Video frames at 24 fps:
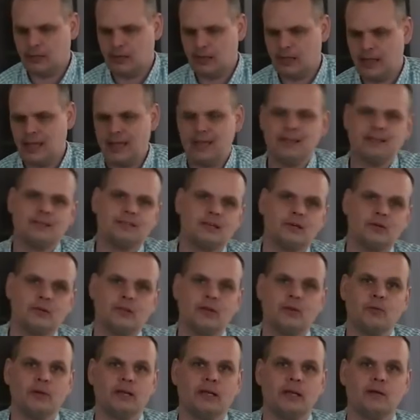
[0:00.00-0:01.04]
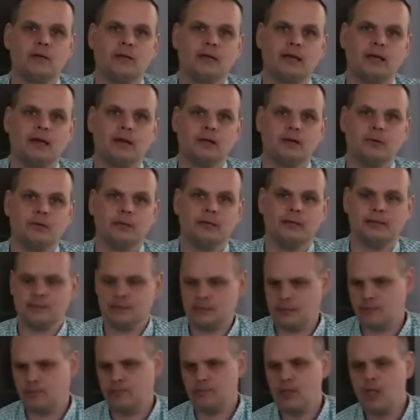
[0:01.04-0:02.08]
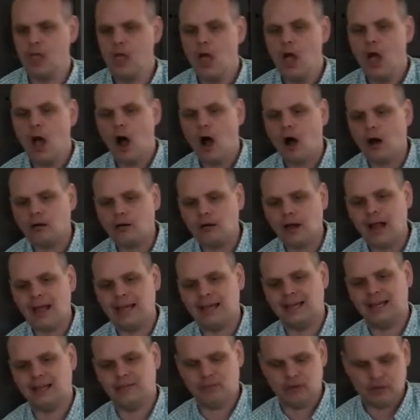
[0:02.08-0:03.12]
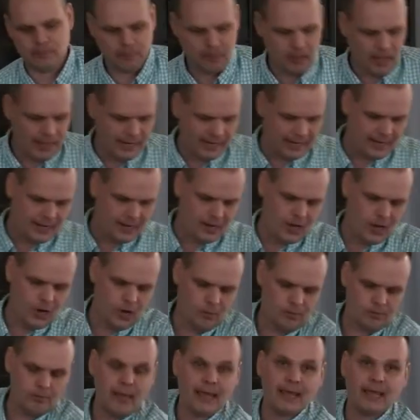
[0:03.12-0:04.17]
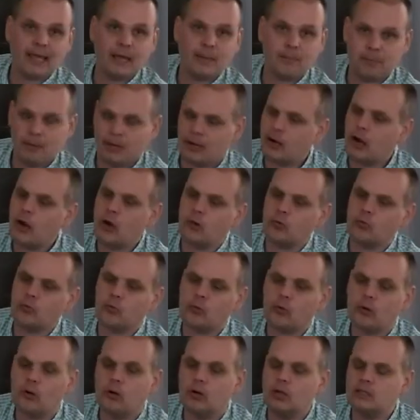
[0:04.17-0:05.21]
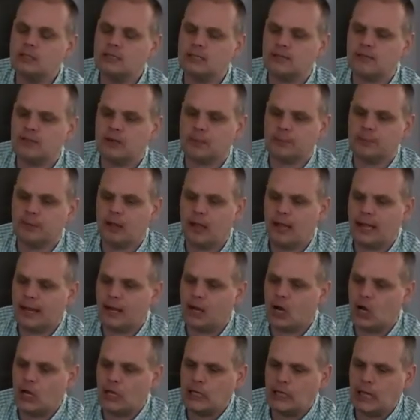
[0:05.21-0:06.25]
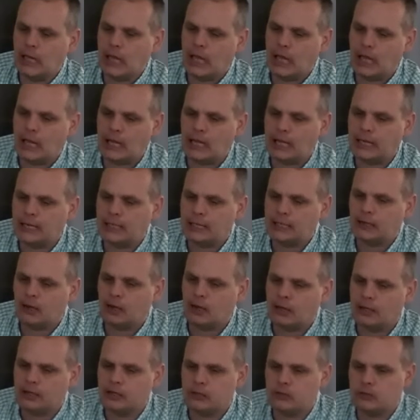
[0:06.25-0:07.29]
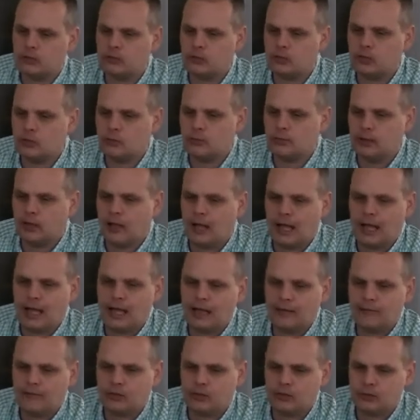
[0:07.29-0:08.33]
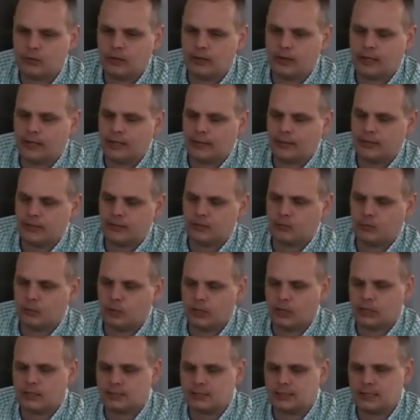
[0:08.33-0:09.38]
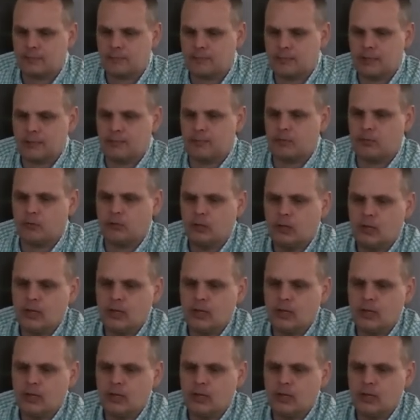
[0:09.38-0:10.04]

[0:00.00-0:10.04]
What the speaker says: And so then we don't care who wins. All right, if you're playing at home, make up your own rules. If you're playing online on YouTube Live, you know how this works. Some people